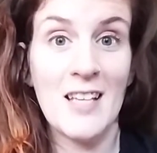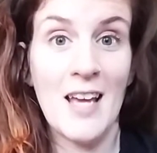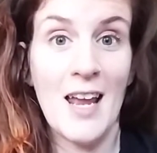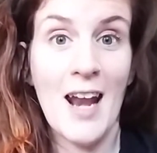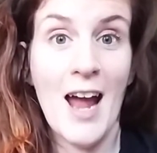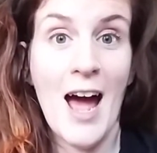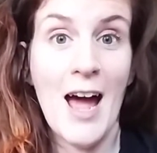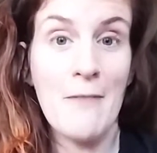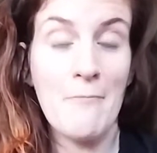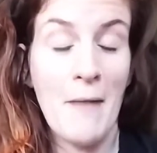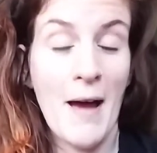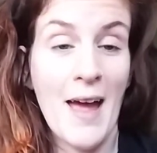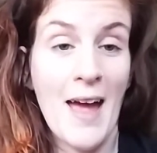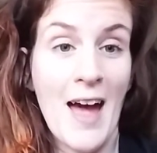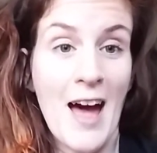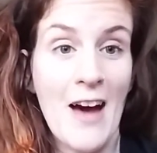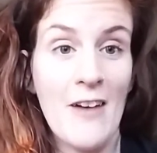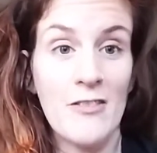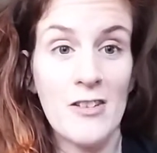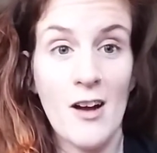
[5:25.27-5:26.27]
that I might
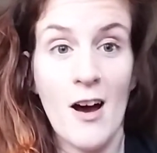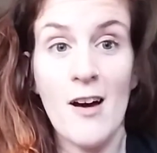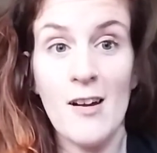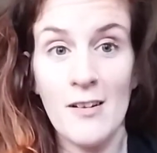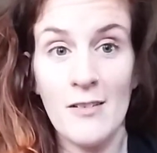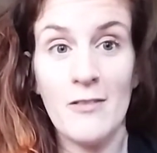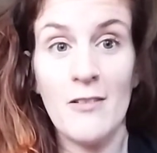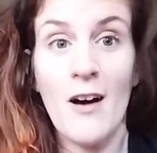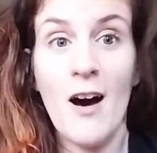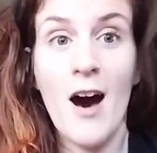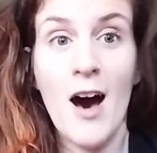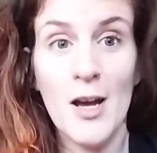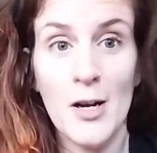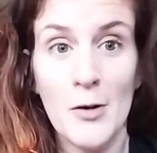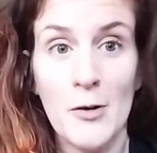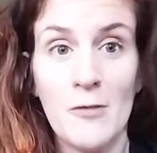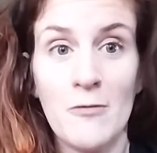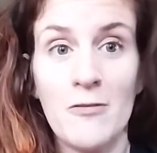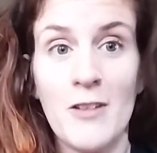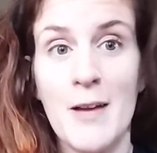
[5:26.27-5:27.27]
have an
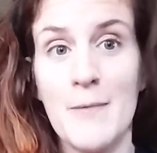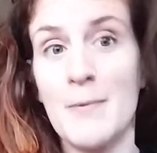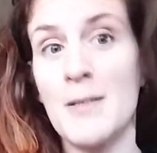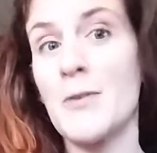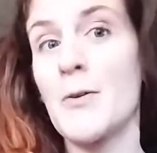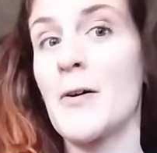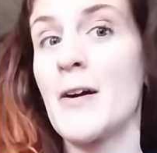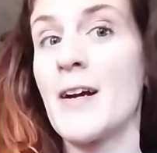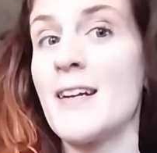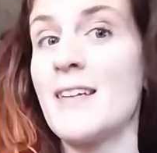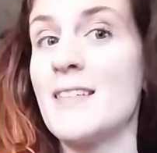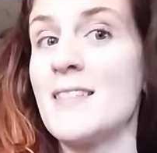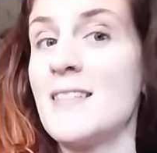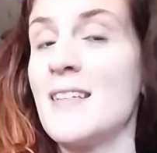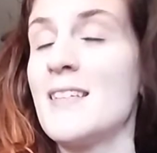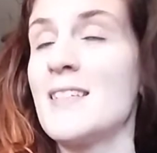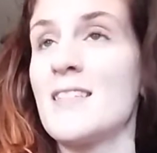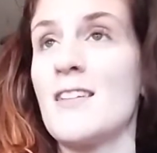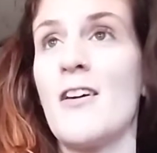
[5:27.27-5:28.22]
autoinflammatory disease.